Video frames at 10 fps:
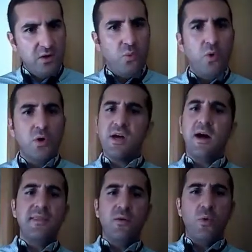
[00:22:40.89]
What
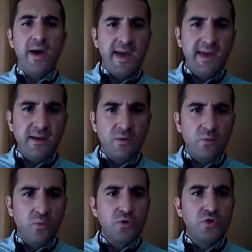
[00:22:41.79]
other way
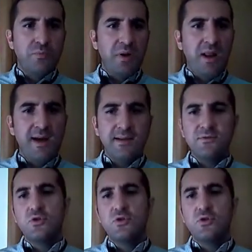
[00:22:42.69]
would you plan